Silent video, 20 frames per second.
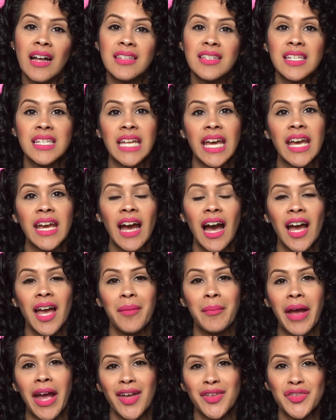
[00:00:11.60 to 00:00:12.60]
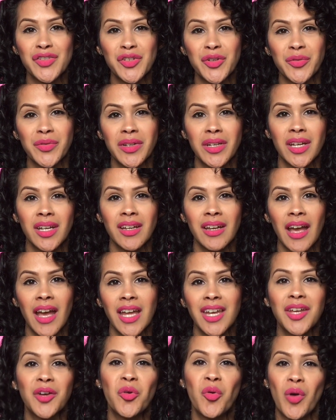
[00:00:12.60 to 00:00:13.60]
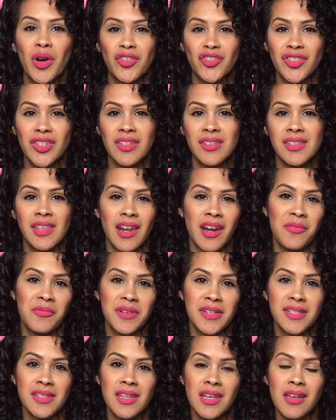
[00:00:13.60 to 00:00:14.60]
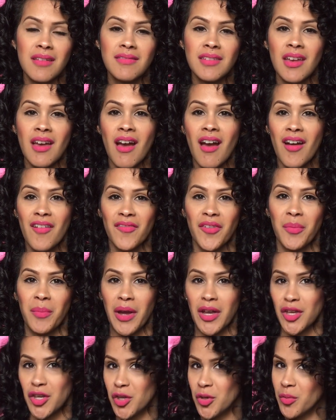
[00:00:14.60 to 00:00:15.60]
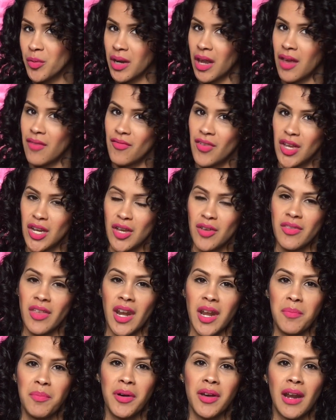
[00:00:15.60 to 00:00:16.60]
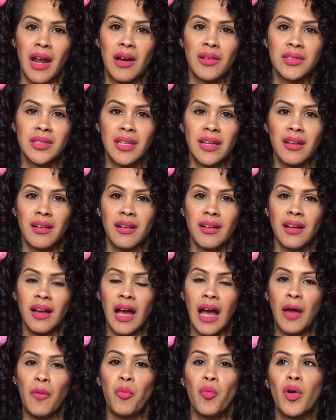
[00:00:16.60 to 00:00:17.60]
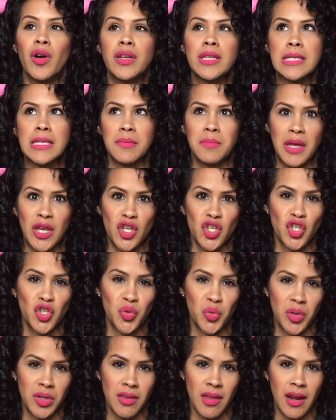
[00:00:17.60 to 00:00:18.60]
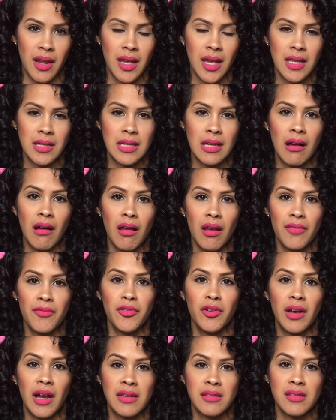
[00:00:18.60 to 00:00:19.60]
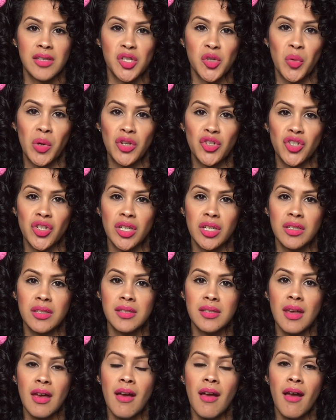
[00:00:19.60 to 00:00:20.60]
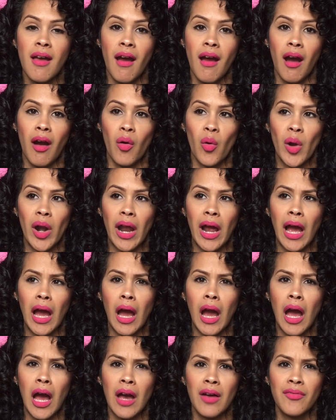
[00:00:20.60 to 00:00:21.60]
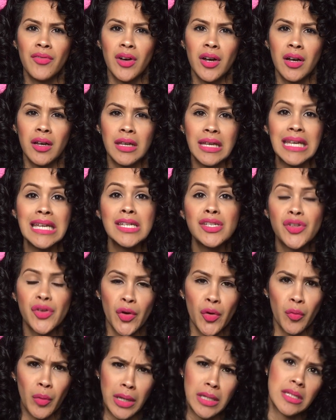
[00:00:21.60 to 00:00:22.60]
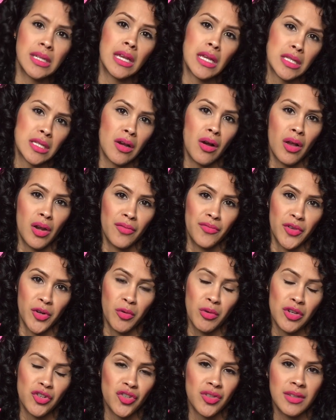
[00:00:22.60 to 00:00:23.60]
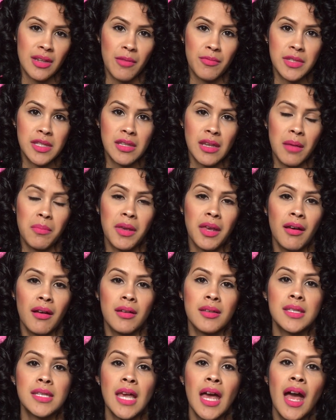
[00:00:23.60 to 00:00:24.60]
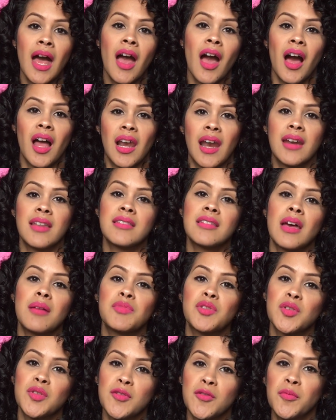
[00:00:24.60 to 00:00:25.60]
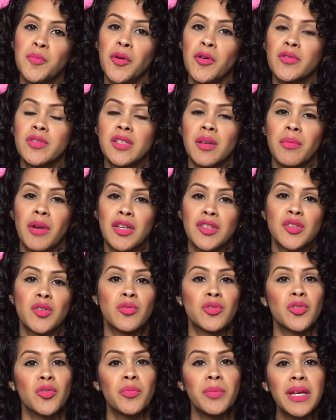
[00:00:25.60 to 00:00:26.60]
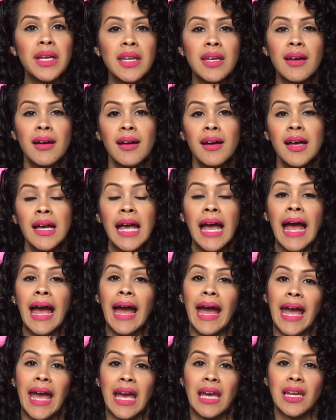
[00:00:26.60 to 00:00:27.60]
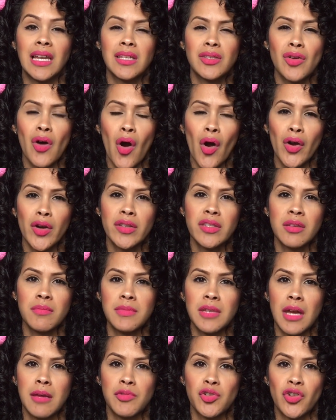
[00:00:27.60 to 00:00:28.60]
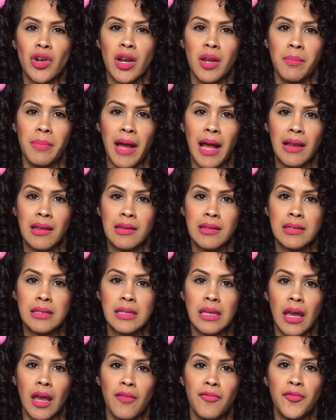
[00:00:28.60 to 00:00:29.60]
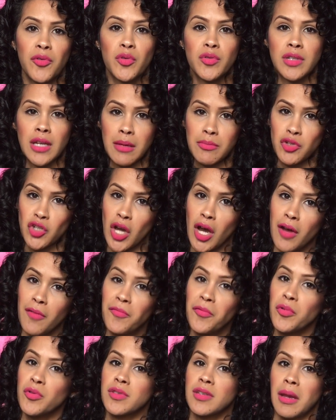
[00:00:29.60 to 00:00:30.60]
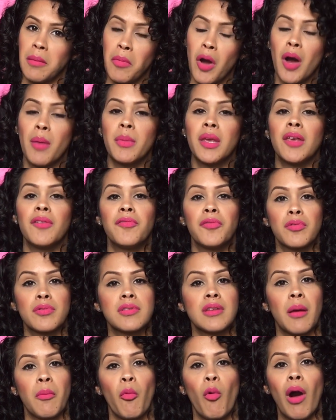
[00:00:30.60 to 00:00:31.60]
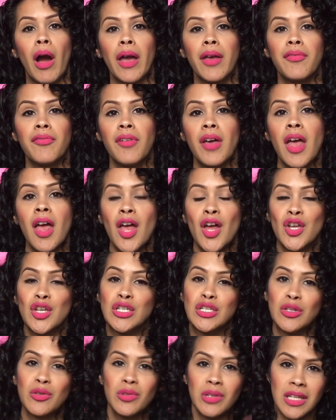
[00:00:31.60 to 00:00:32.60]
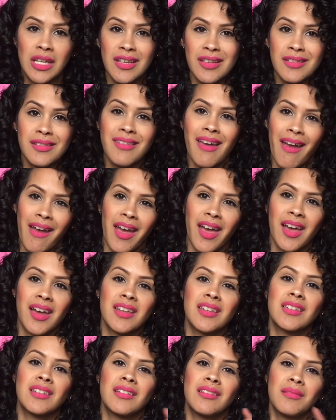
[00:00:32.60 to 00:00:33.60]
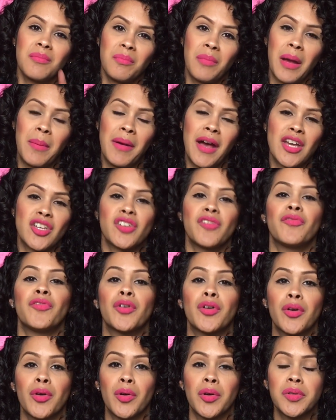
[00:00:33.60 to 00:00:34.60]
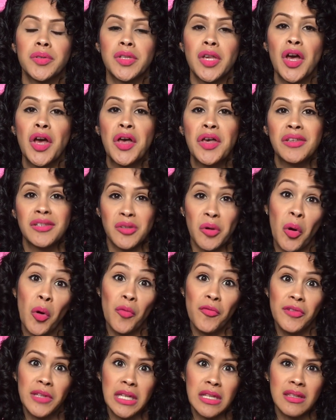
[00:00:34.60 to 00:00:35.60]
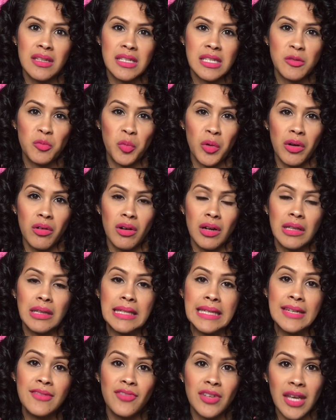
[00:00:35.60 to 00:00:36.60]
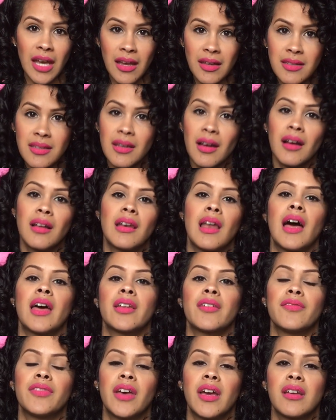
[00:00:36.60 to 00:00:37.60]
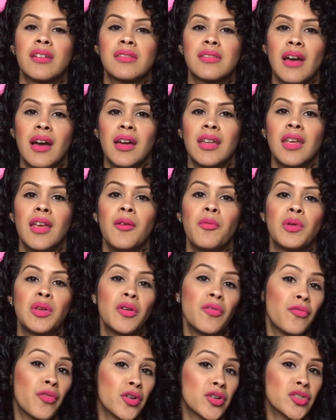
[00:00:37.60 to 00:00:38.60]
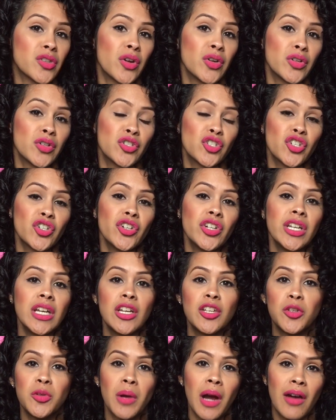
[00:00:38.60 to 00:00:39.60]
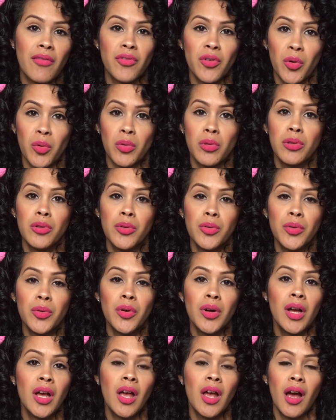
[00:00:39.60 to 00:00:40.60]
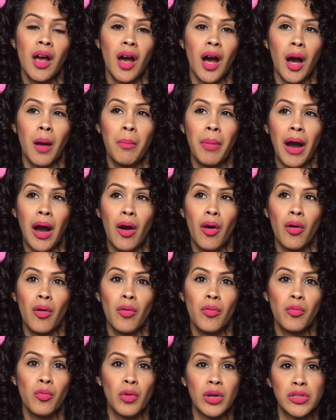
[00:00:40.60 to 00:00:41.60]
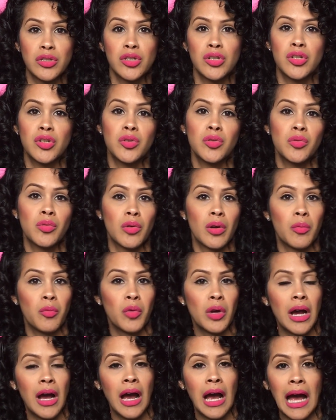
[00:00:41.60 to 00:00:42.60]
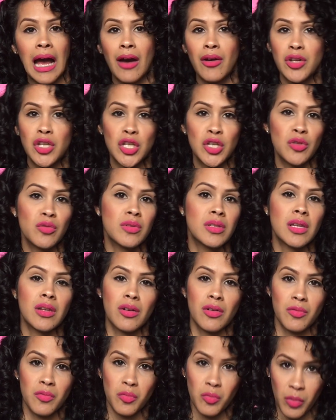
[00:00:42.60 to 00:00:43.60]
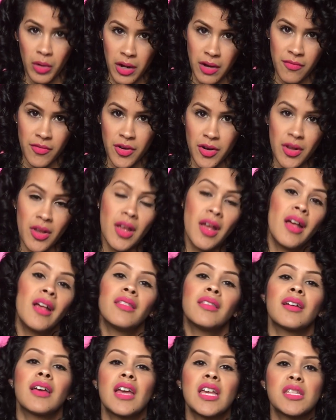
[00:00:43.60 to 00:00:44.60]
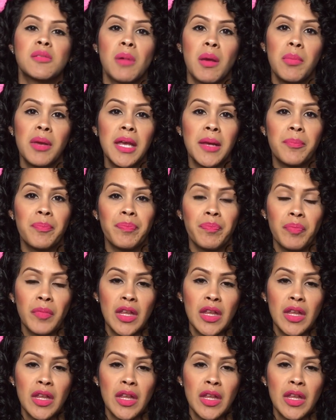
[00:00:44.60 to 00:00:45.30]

Today I am answering any questions that I received from my Q&A video that I put out there. I wanted to make sure that I get to all of you guys' questions, or I have a easier way to get to all of your questions, I would say, because a lot of times you do post them on social media and it's hard sometimes trying to balance, say, full-time job, full-time mommy, full-time wife, duties, and my passion for curls. So hopefully this will alleviate a lot of the anxiety when you first start your journey and you have no clue about what to do or how to use it or whatever the case may be.